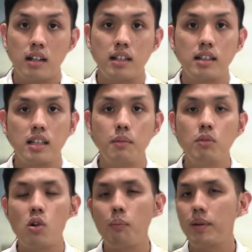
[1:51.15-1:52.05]
the team
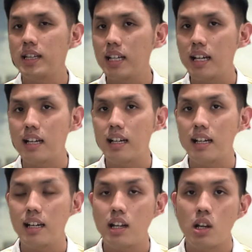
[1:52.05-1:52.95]
competing in the
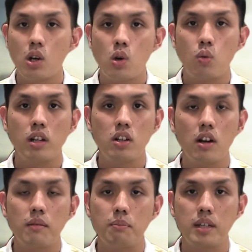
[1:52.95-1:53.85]
league will
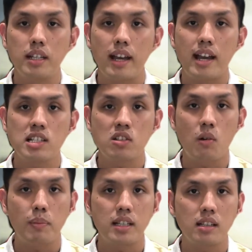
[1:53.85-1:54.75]
not be as
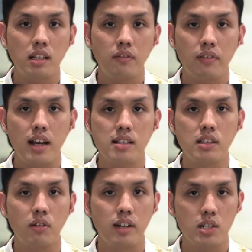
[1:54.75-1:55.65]
competitive as
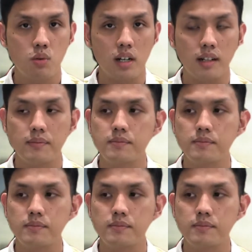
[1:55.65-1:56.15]
the rich one.